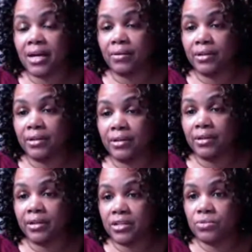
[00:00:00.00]
out in
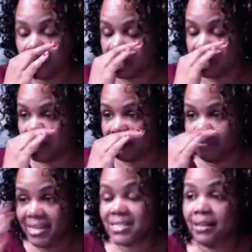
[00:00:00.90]
estate streets, and
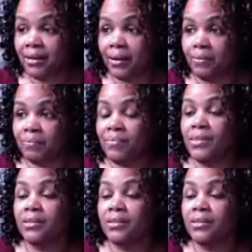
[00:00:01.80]
mess it up.